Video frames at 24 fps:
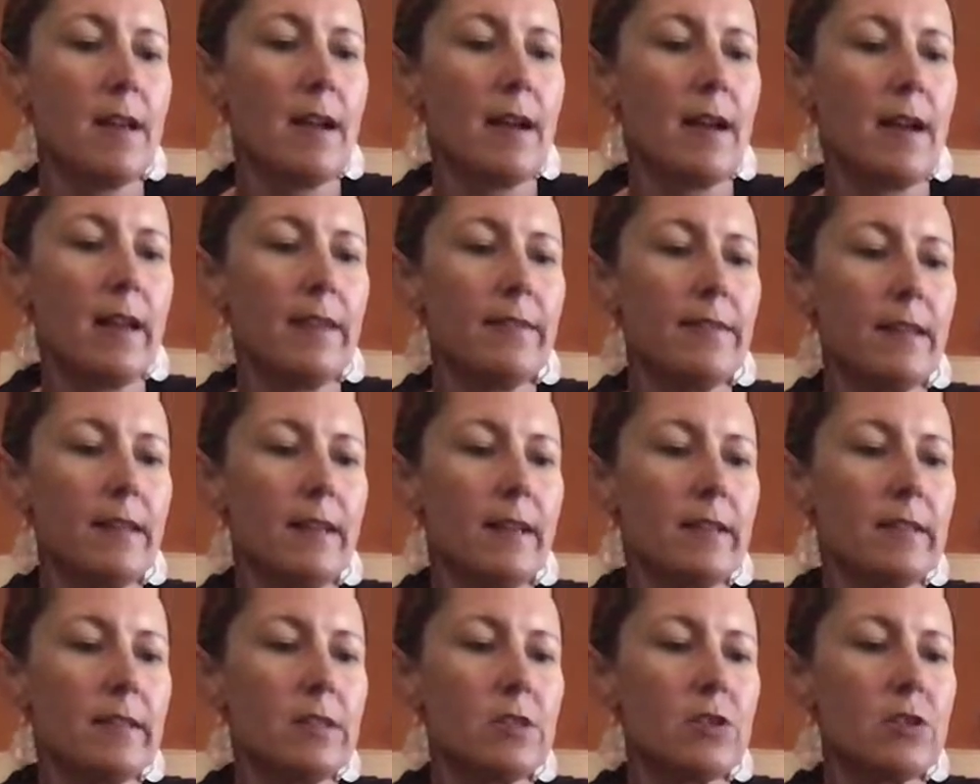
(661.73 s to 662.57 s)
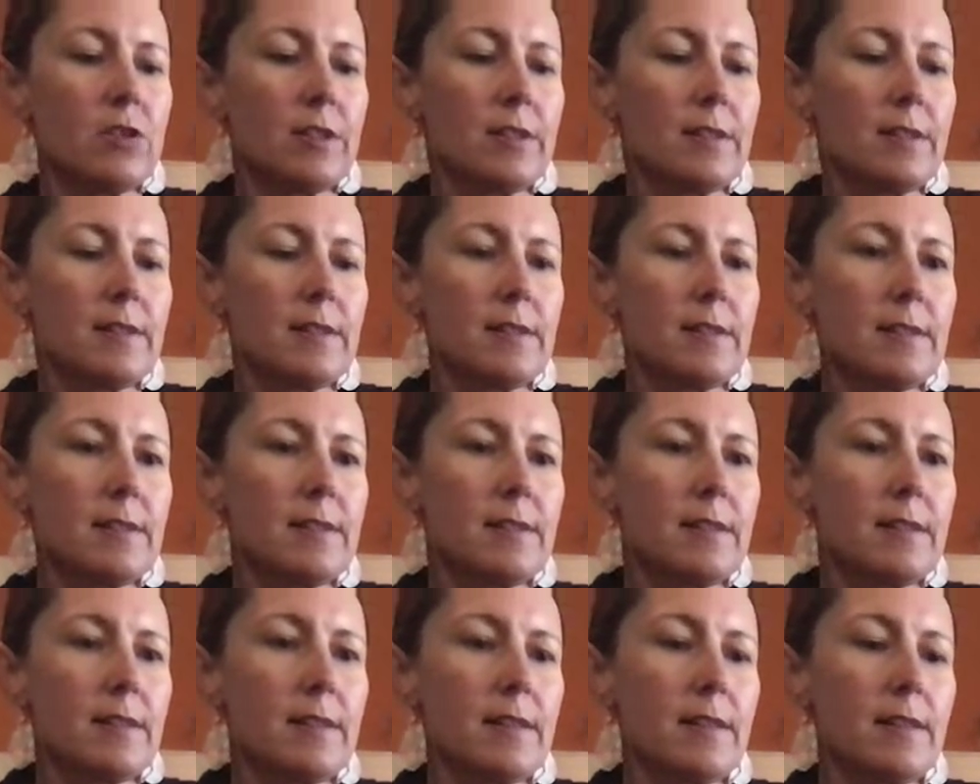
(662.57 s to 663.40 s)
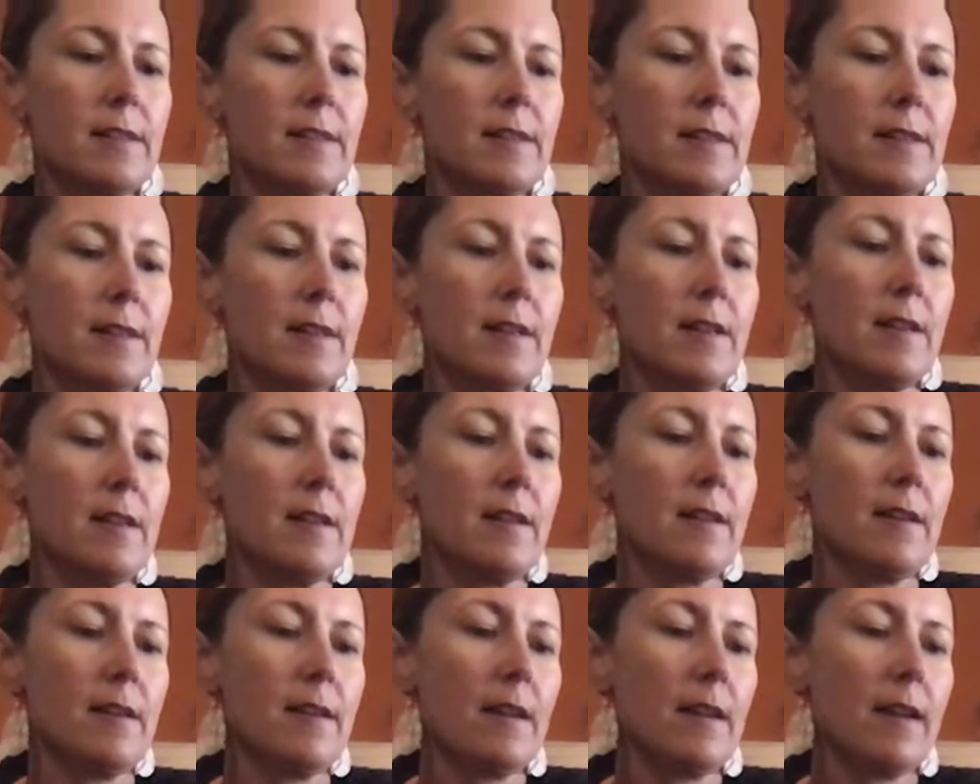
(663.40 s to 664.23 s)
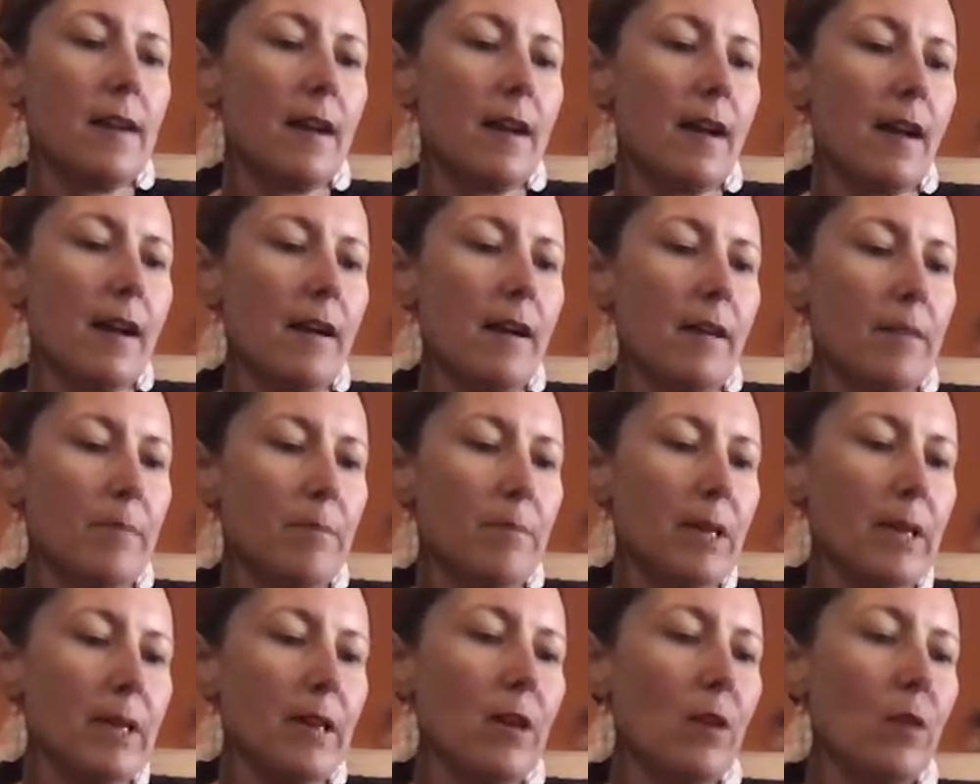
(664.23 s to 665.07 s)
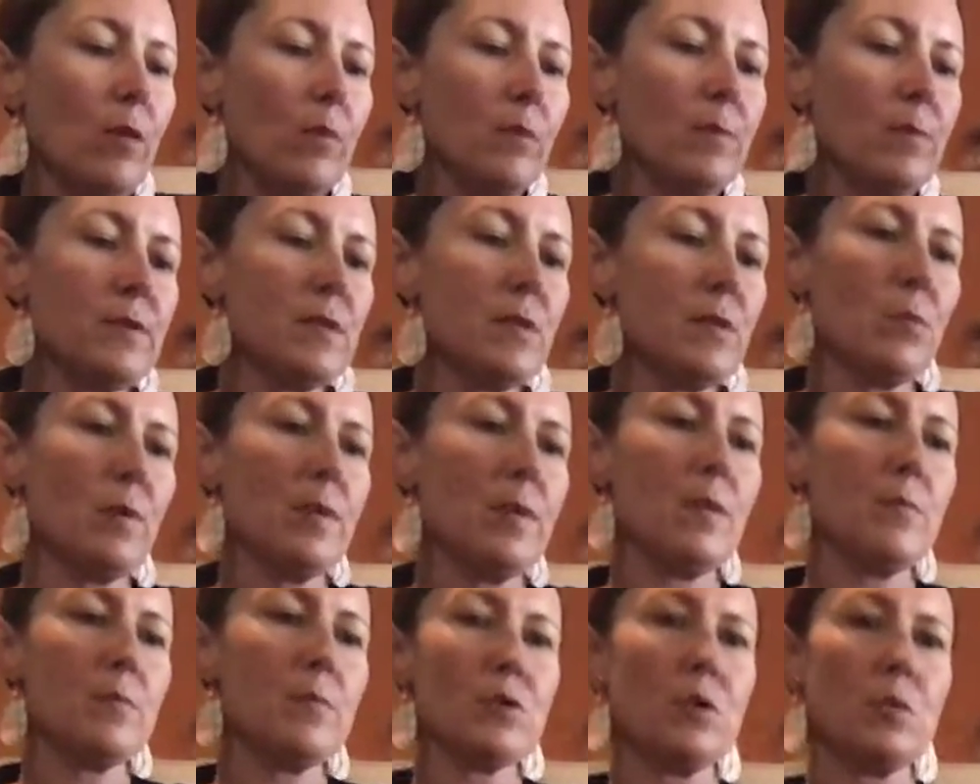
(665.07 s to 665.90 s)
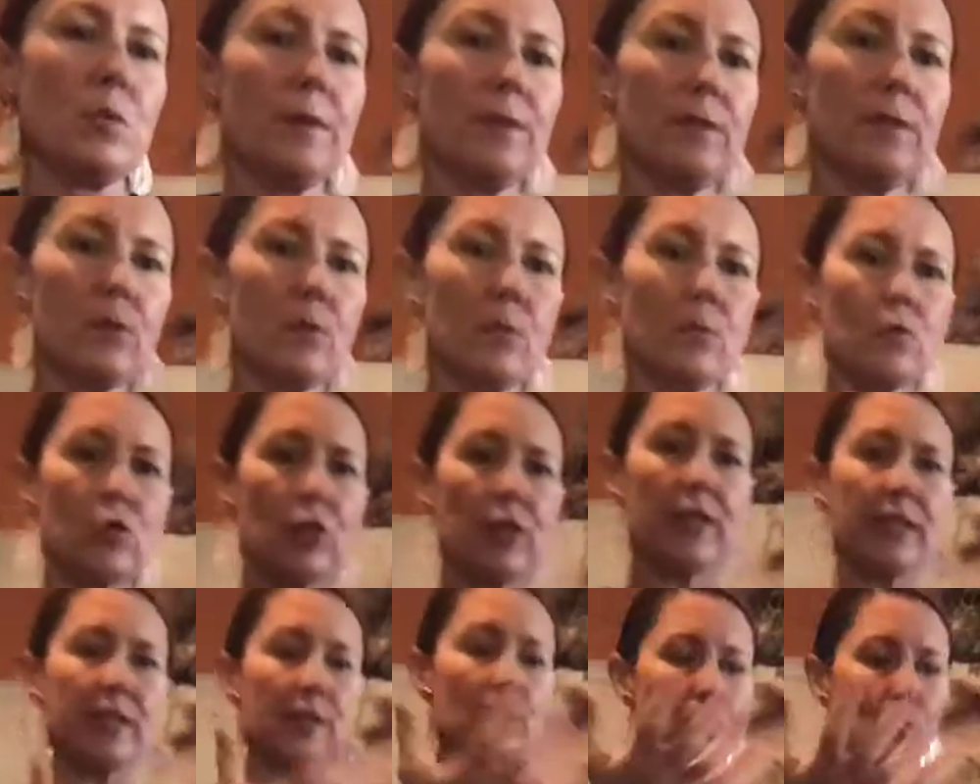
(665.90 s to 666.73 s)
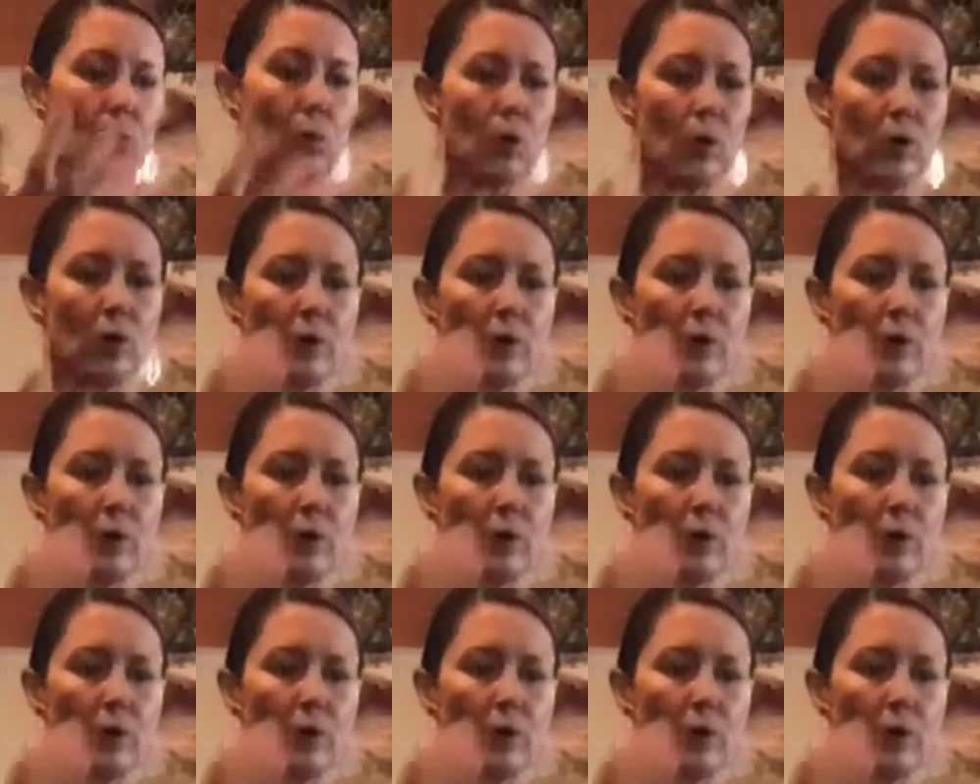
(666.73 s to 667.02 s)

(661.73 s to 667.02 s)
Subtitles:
and that is just, it helps with drinking the water,